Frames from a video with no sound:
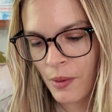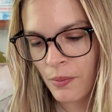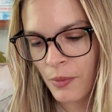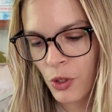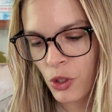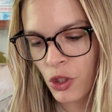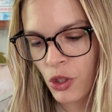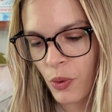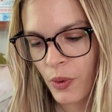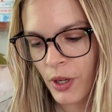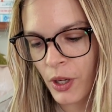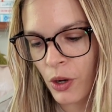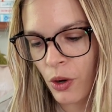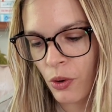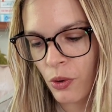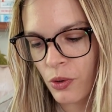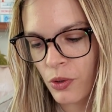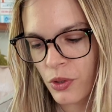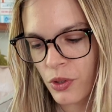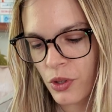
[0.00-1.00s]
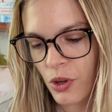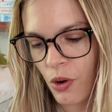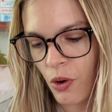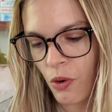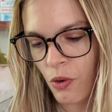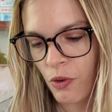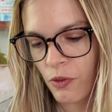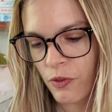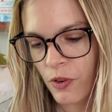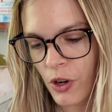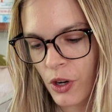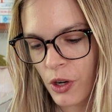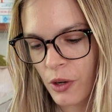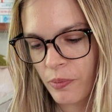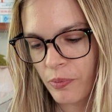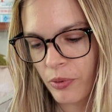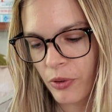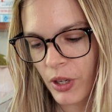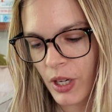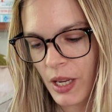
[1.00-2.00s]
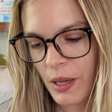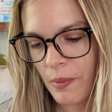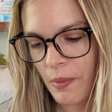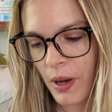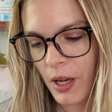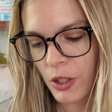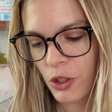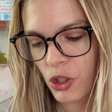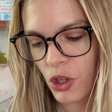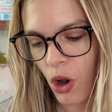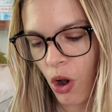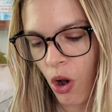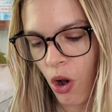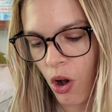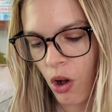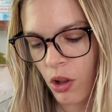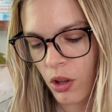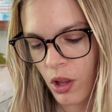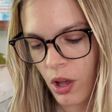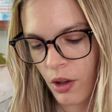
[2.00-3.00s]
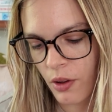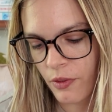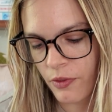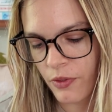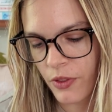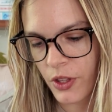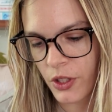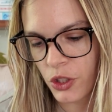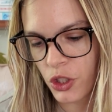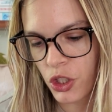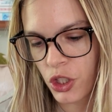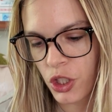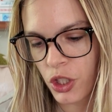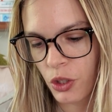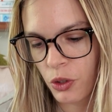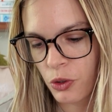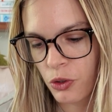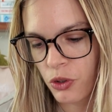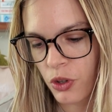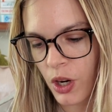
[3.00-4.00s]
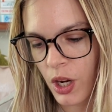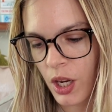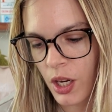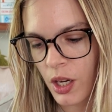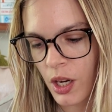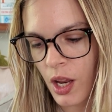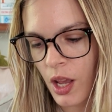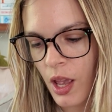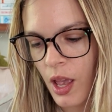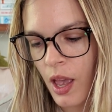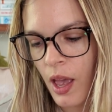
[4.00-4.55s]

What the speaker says: So it goes over pretty much all of the children.